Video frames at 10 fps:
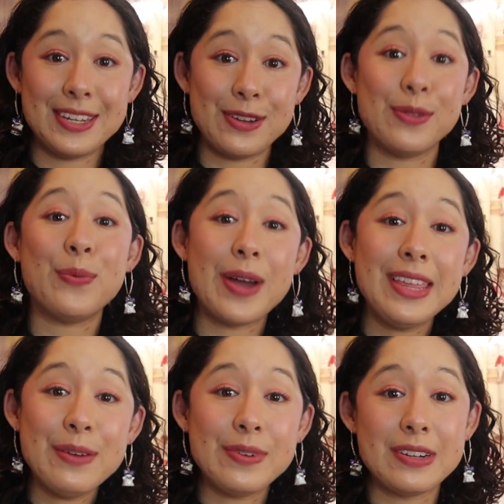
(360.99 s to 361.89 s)
So the
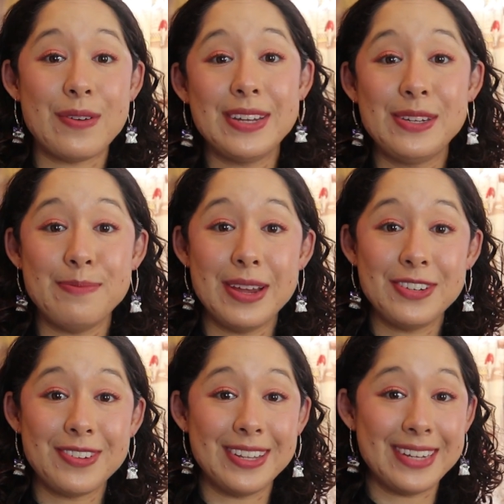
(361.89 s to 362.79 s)
way that we're going to
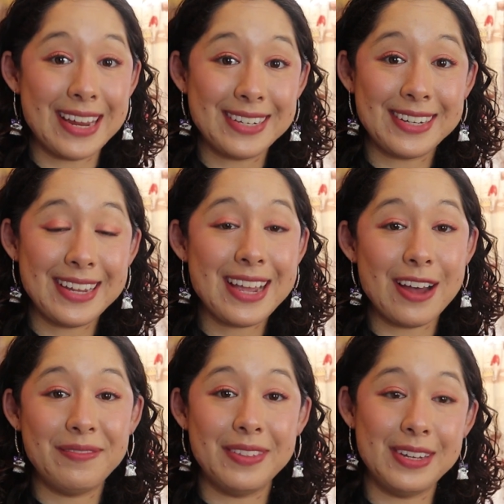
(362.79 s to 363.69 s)
measure the density
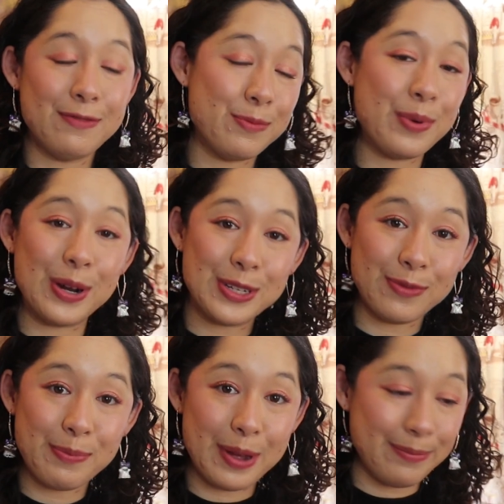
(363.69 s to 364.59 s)
of the different parts
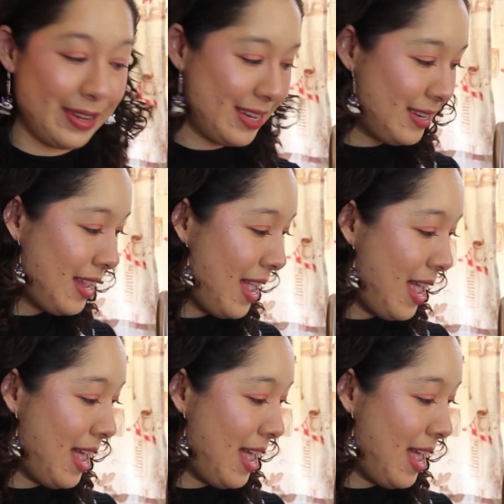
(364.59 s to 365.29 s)
of a pumpkin